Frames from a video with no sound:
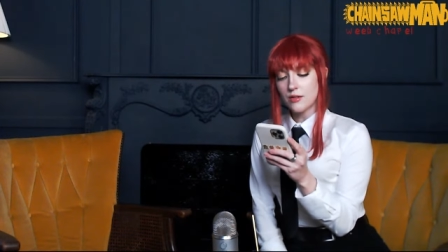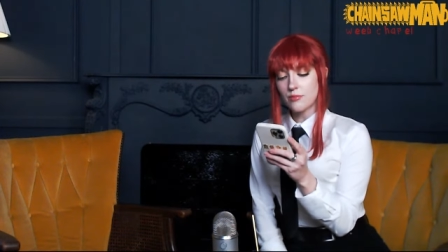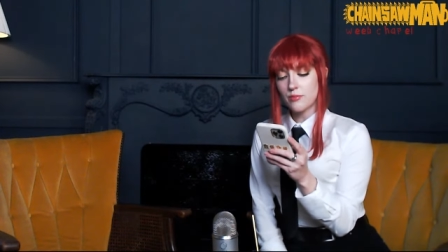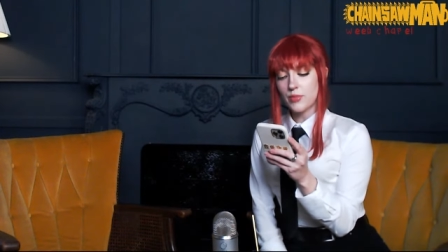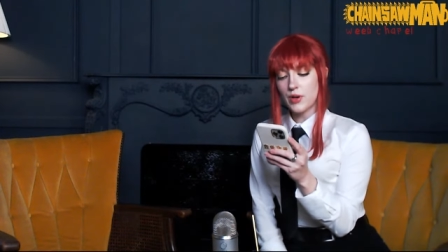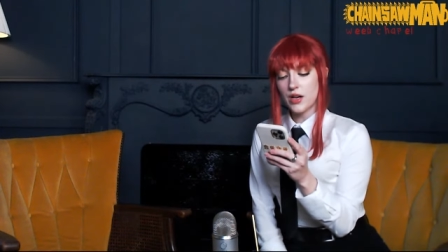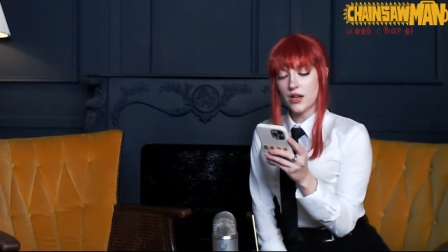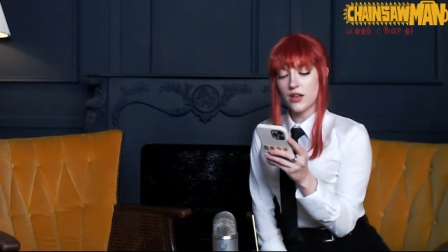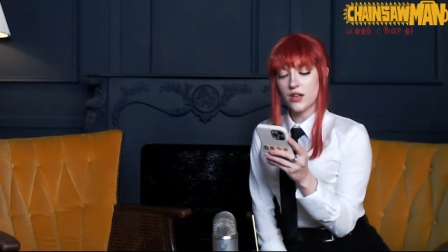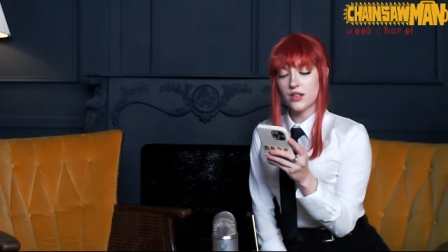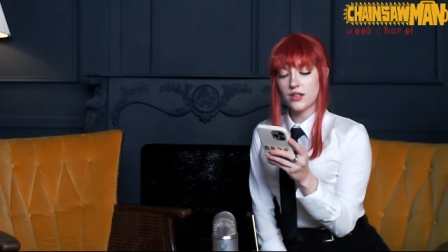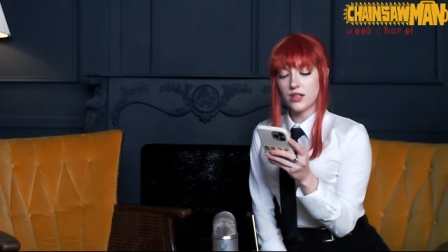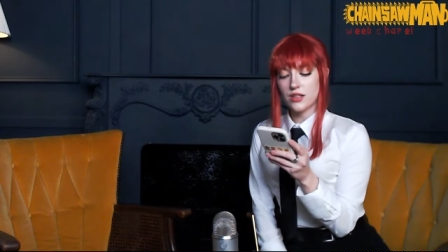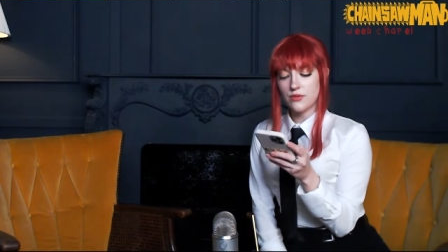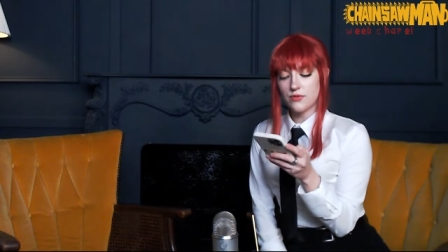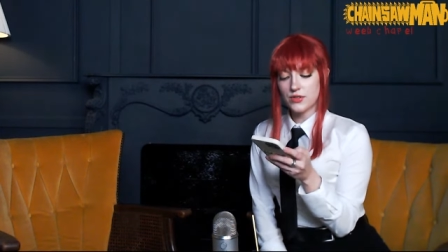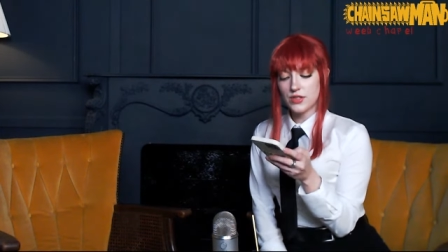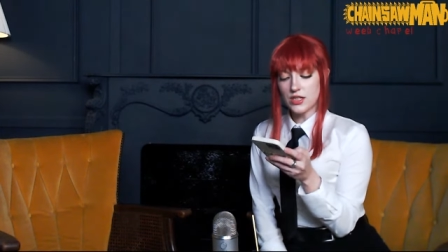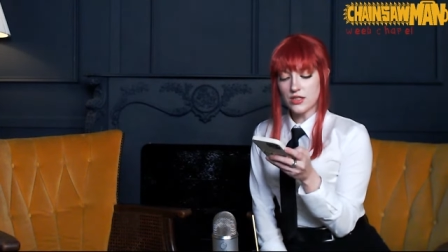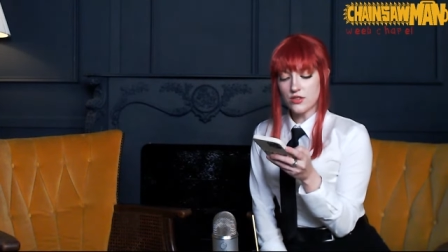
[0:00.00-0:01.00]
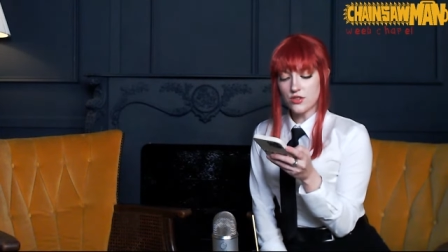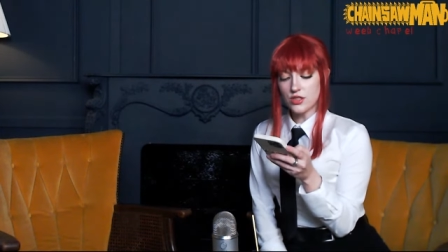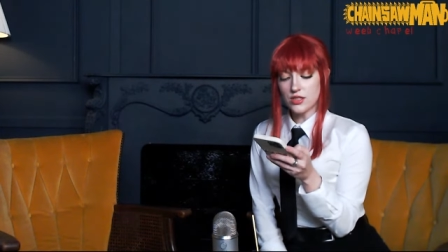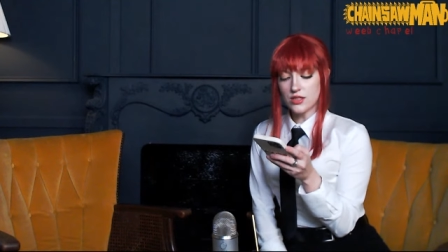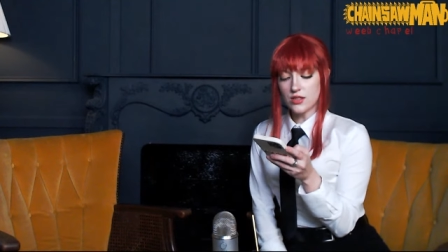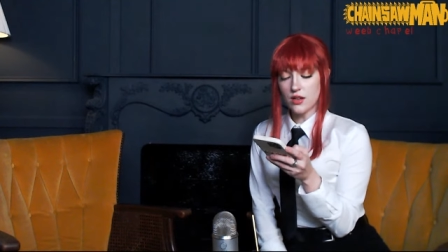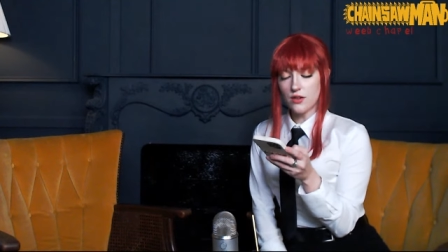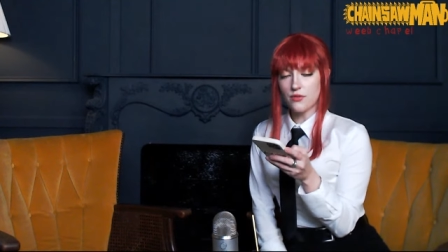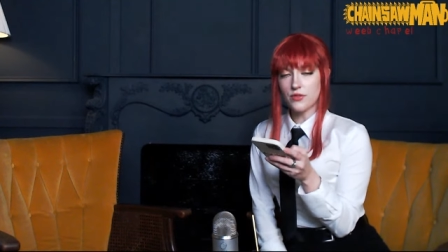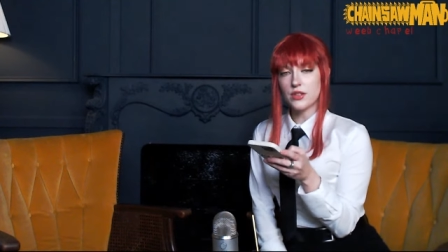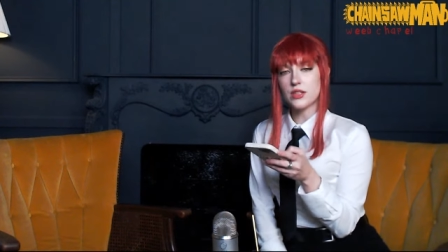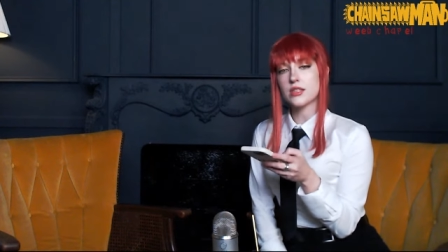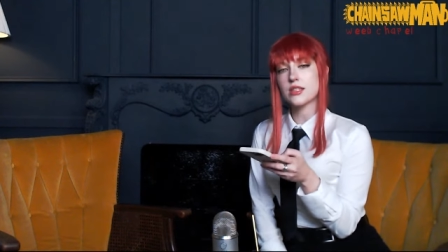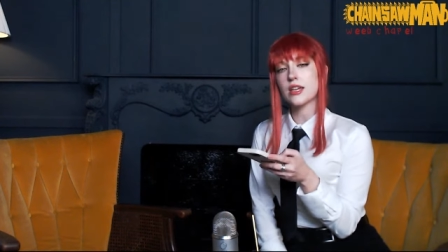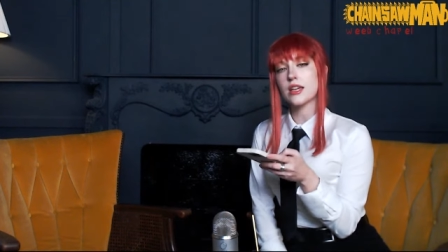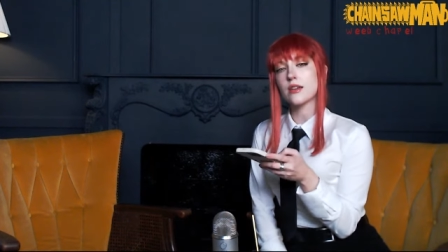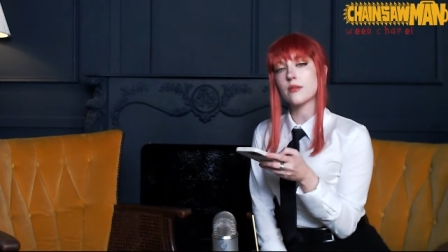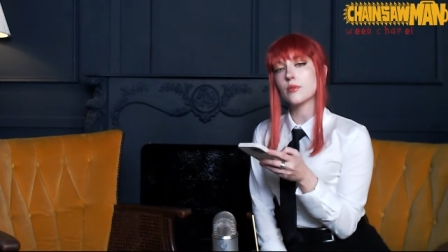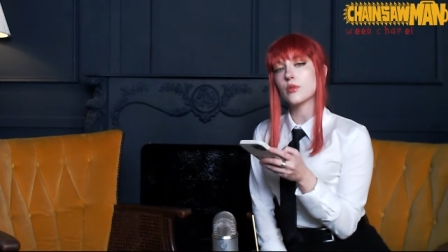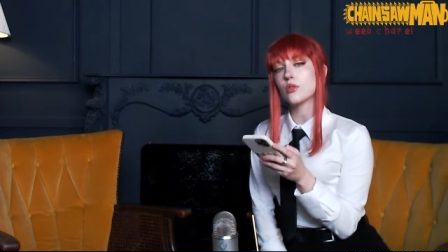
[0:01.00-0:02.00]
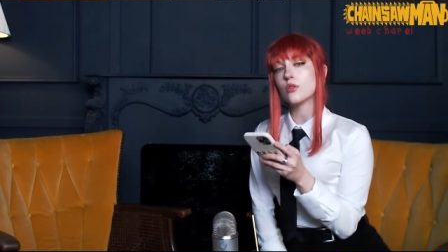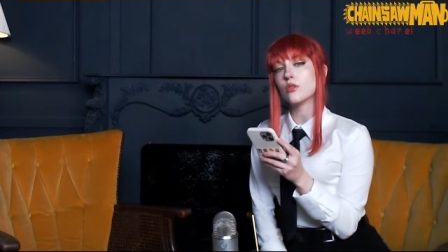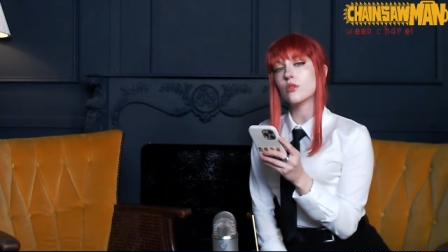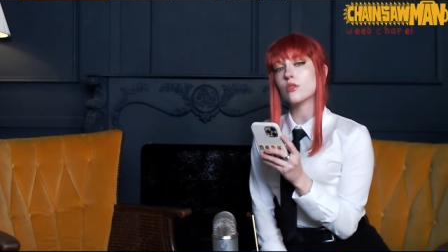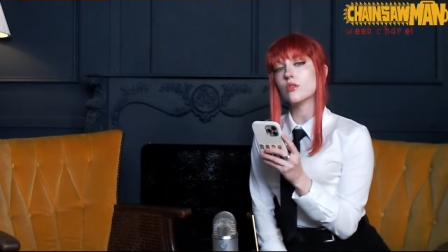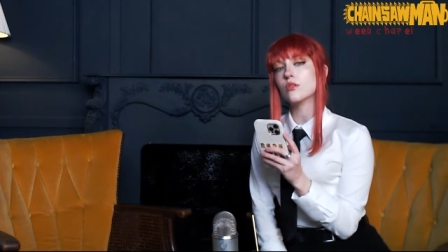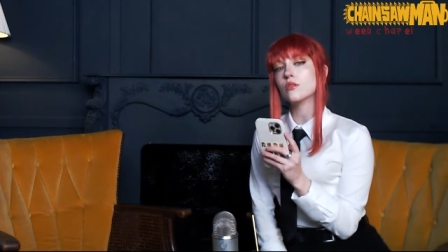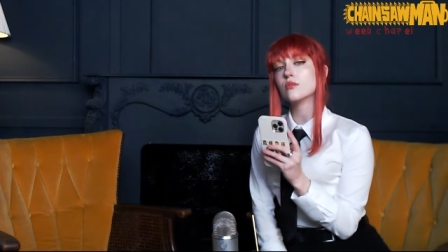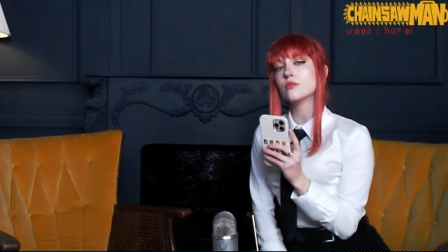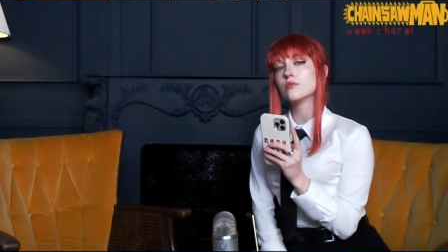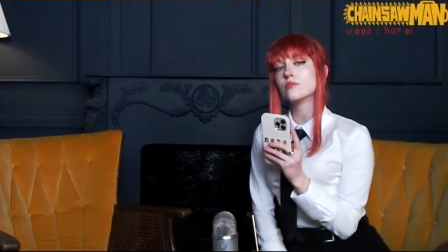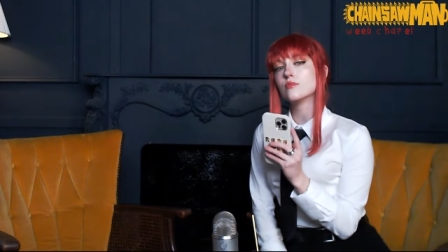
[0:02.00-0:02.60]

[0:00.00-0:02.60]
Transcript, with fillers: But if Denji's off the table,